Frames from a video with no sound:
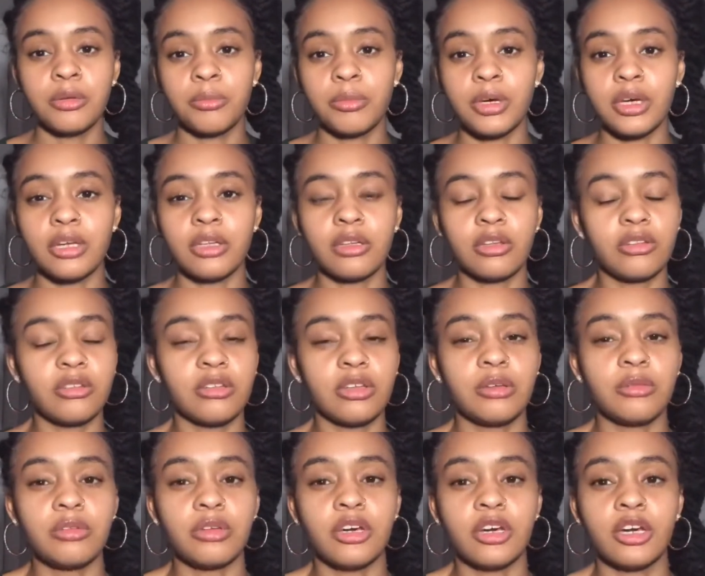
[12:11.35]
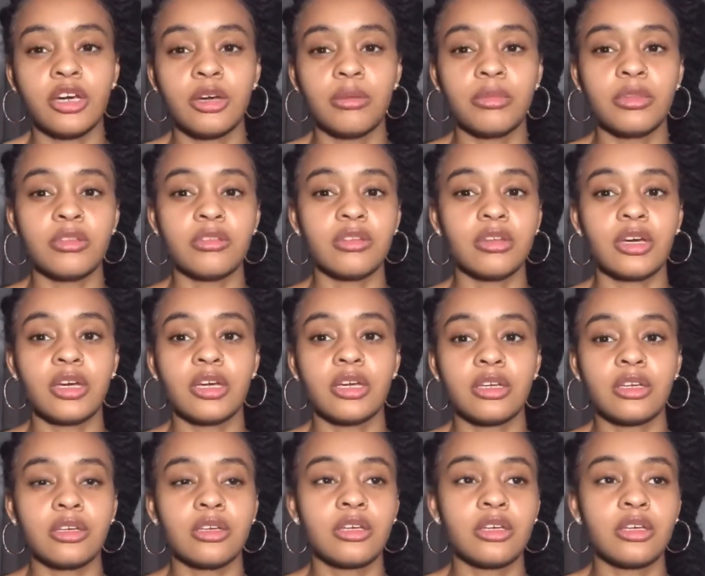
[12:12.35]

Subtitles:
But at the same time, it's like,